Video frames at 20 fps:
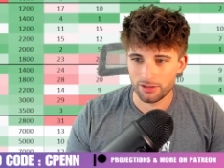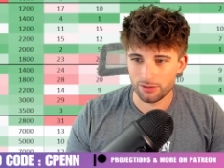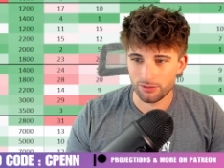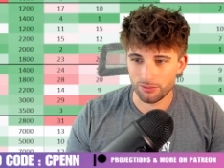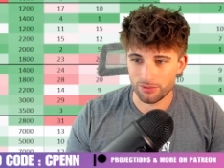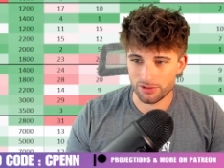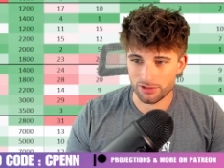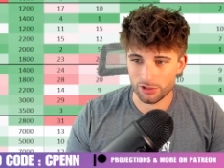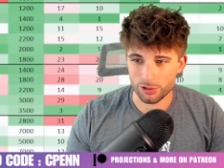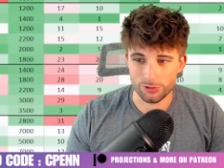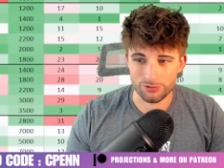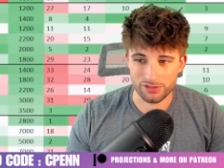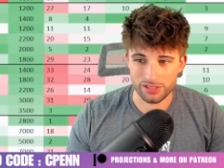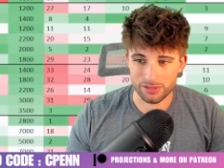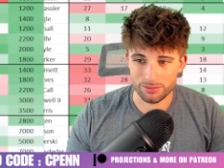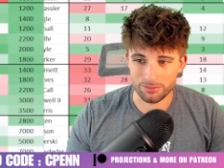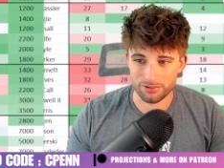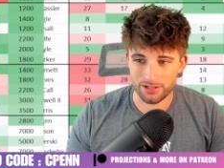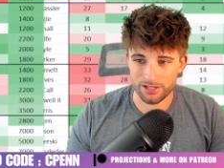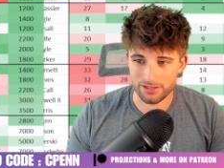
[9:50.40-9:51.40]
wasn't overly
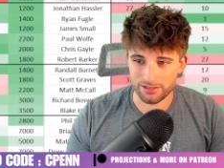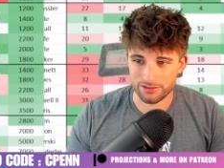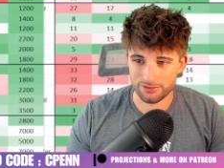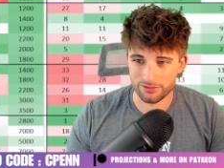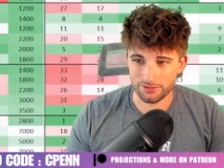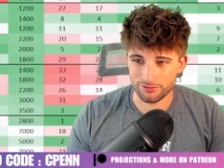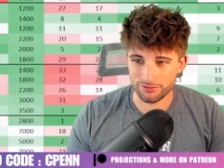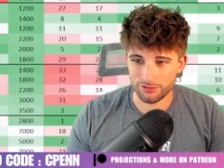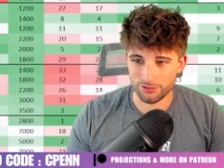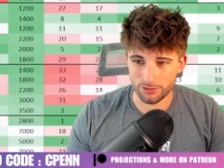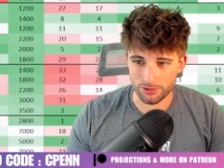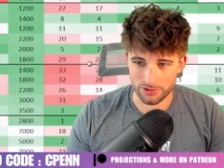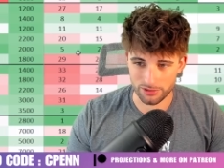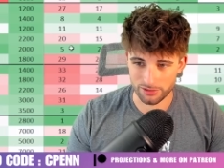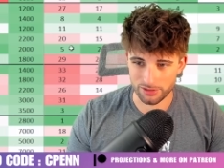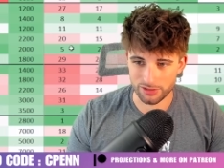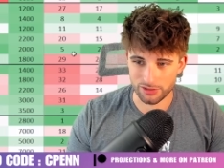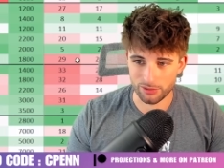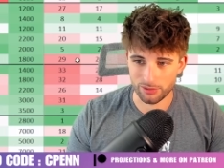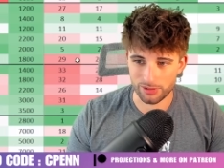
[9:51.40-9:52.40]
impressive,
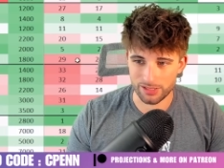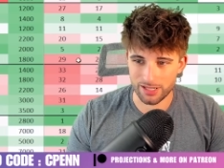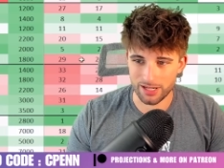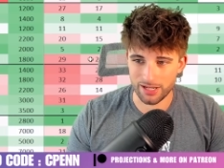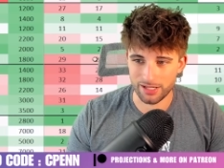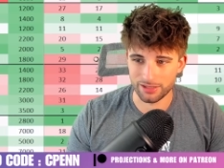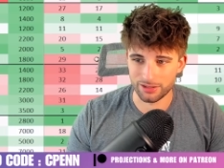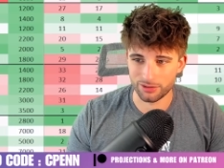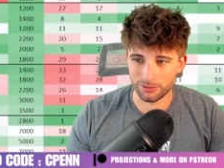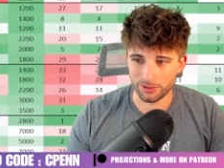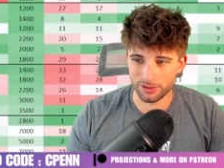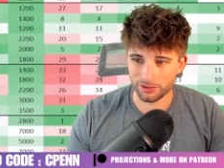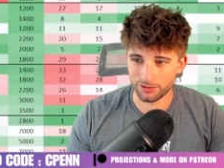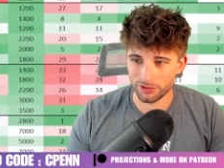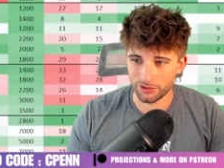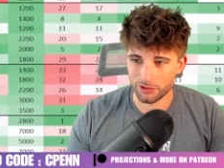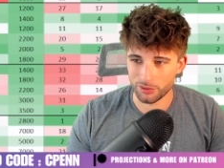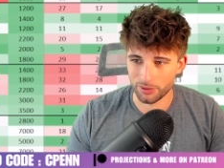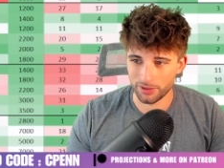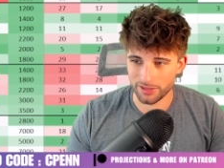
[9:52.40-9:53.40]
unfortunately. 29th,
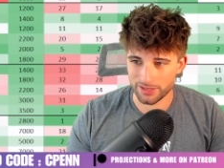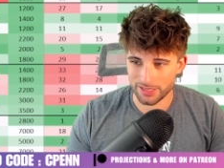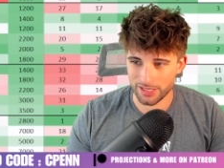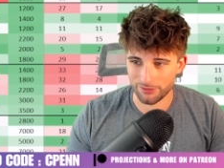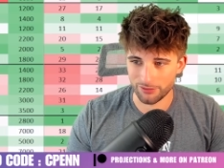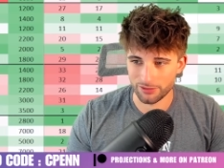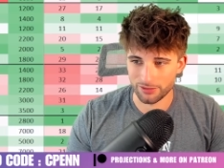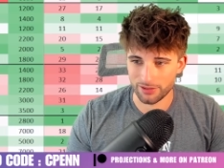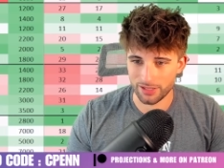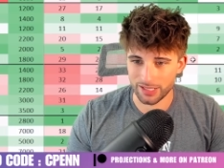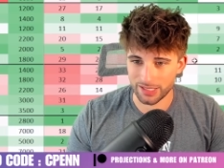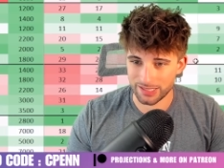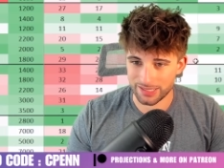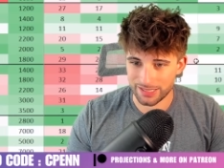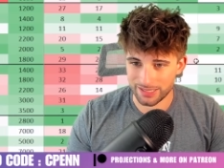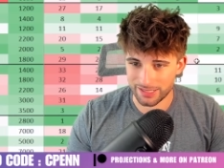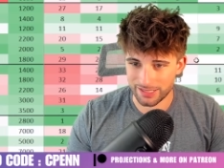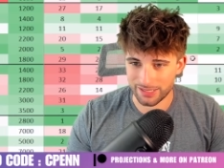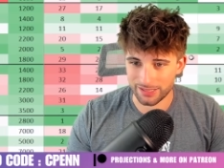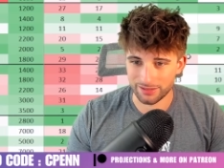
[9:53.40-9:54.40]
23rd, 27th,
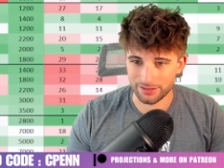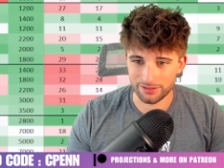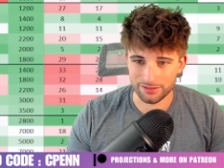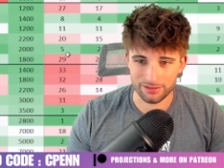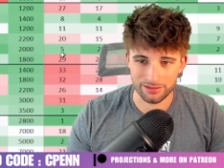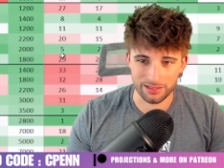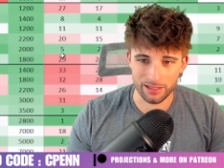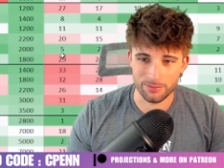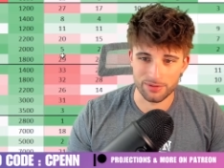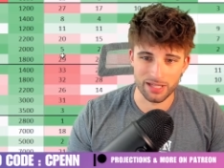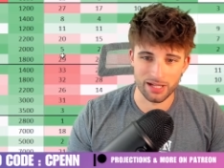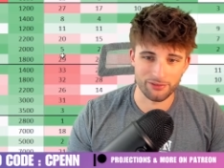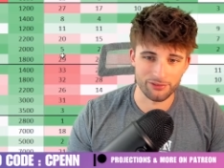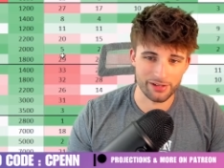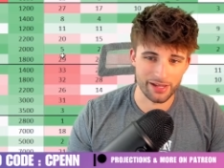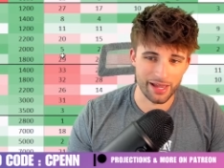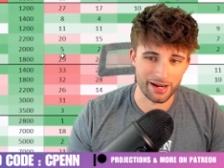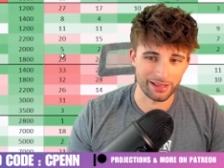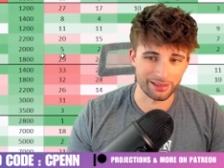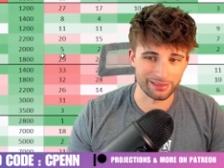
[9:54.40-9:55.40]
18th. Gibbs
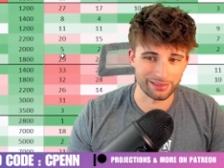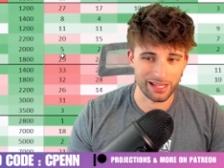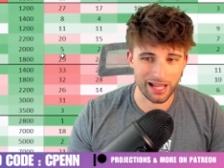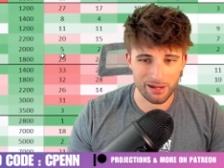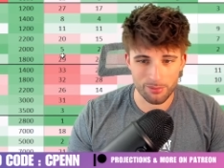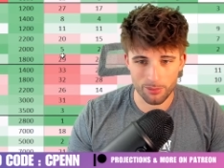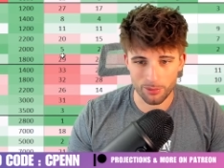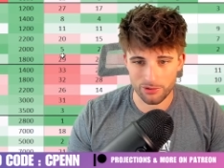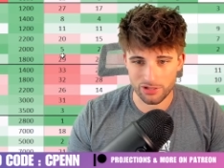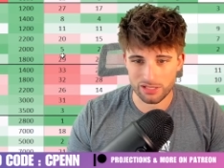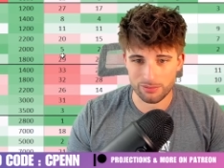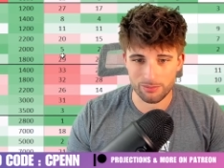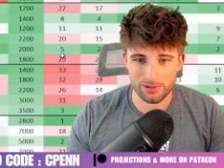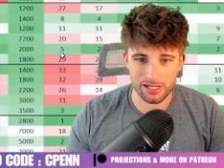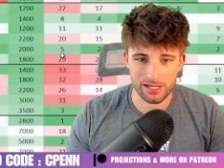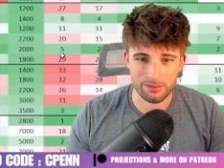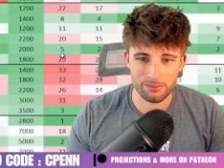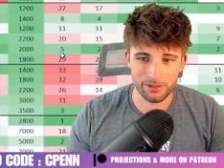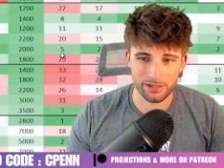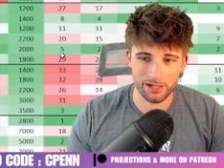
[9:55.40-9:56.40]
definitely had a lot more
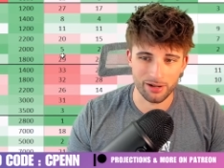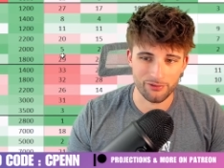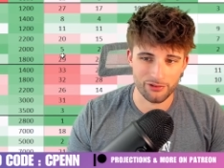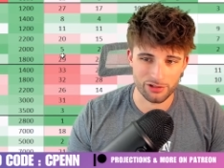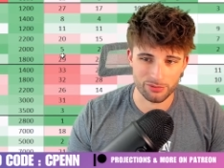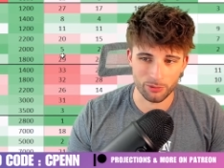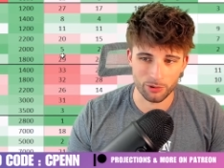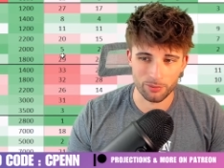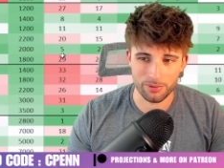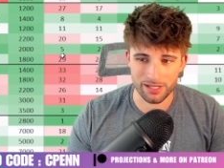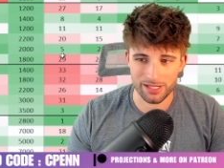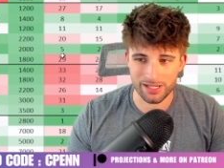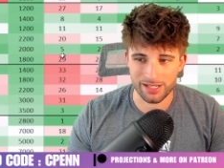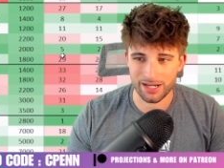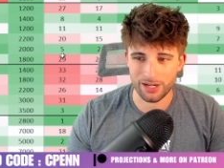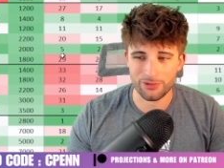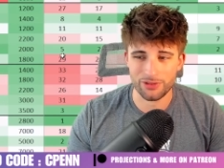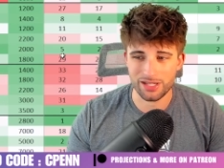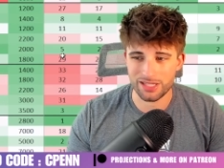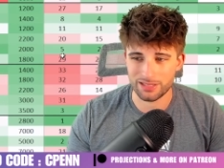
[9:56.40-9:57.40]
speed, but he offers more PD. I
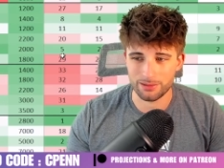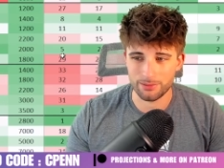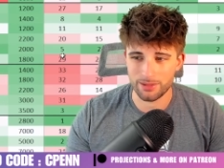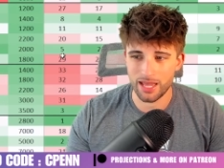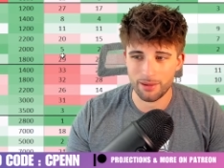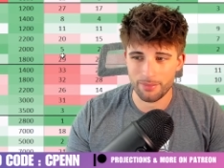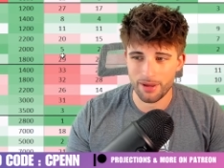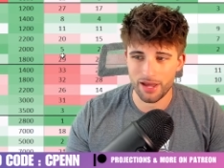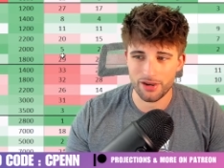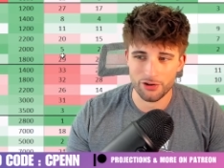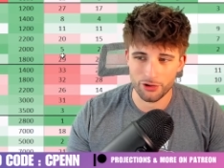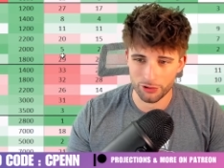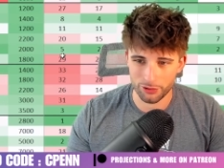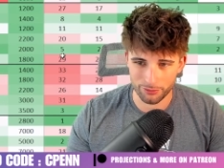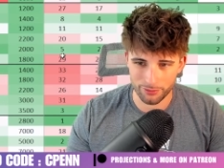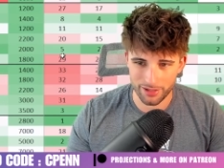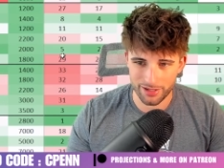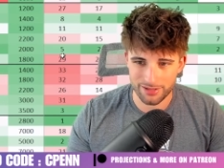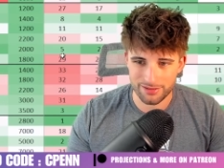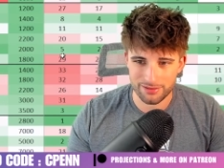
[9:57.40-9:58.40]
don't think he's going to be that bad during the
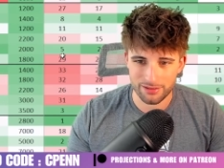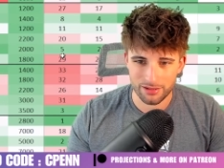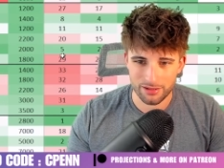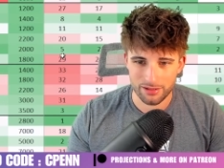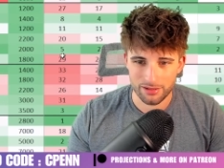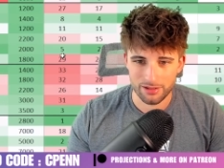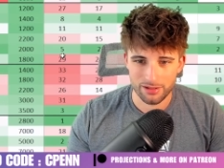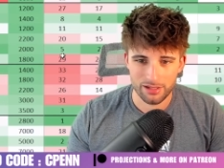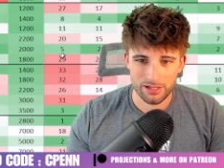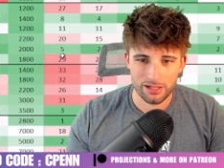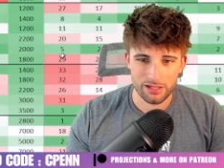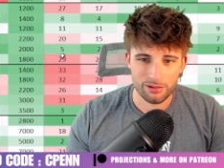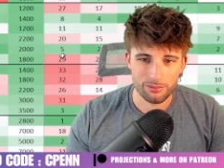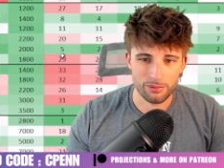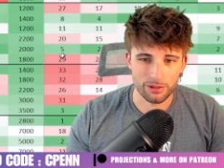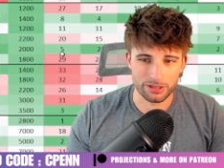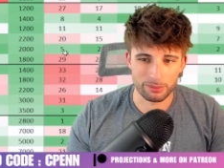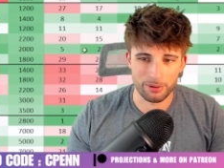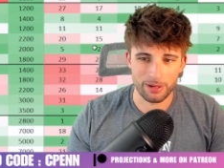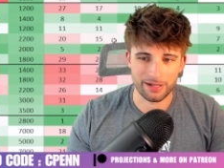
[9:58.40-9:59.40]
race
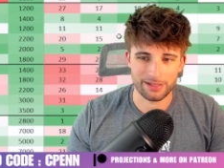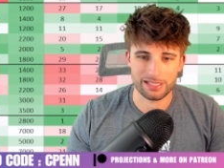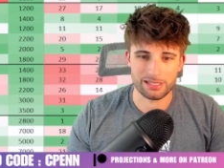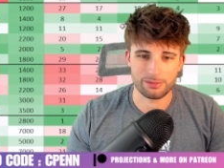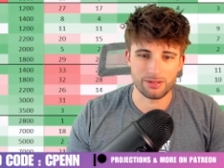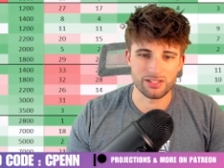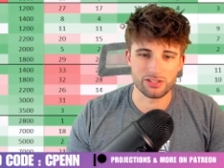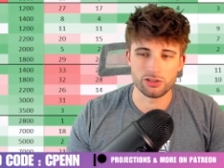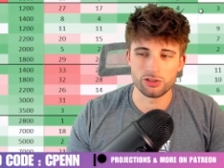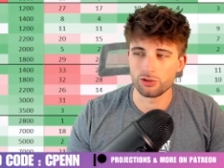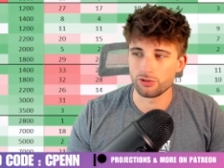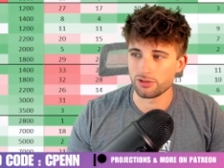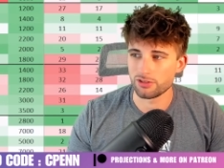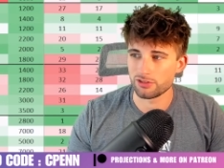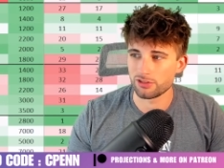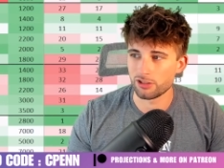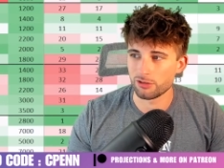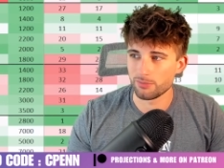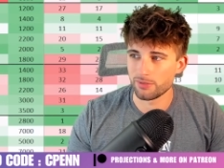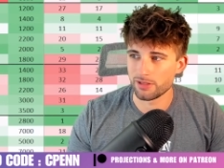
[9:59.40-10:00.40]
but the practice speeds do
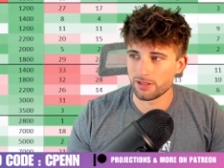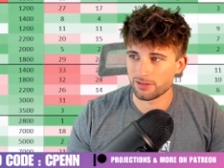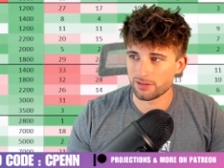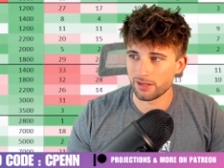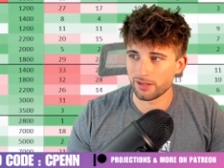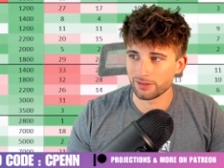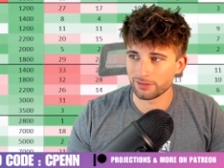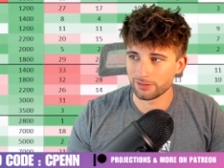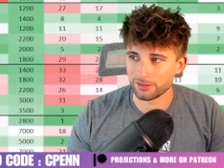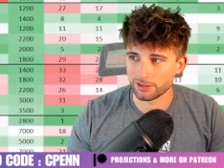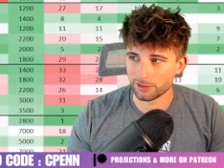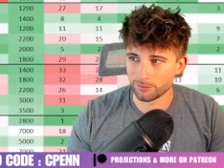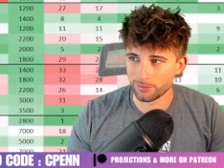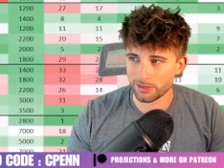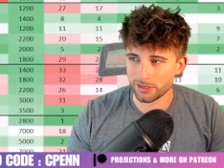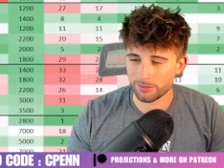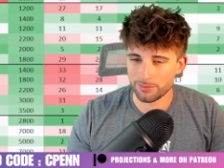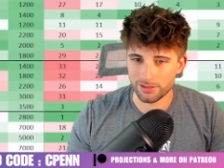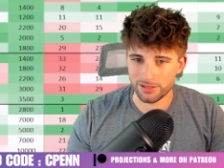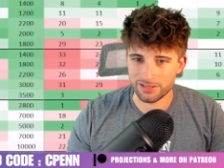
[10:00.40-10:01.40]
concern me just a little
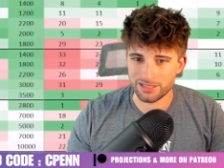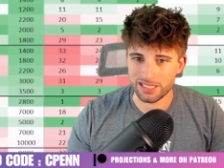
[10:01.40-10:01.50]
bit. But his